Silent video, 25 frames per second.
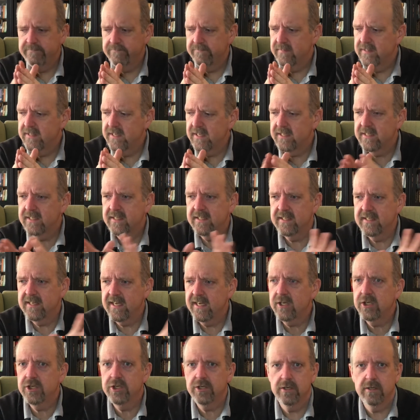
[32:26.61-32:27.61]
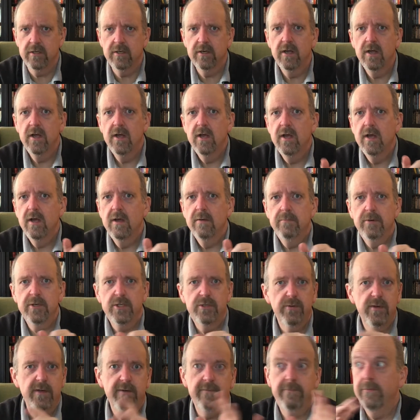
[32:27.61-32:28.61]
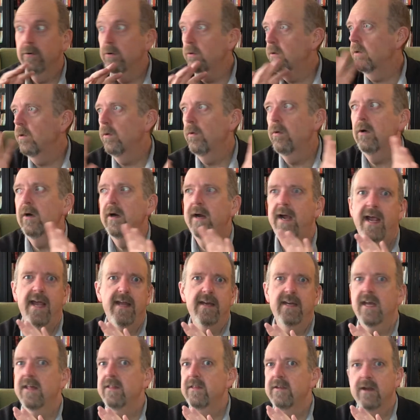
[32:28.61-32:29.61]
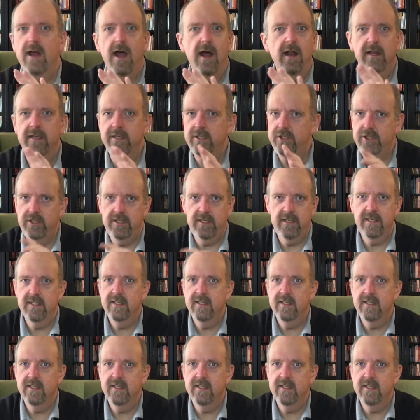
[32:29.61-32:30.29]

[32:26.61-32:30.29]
distinction between folklore and ethnology,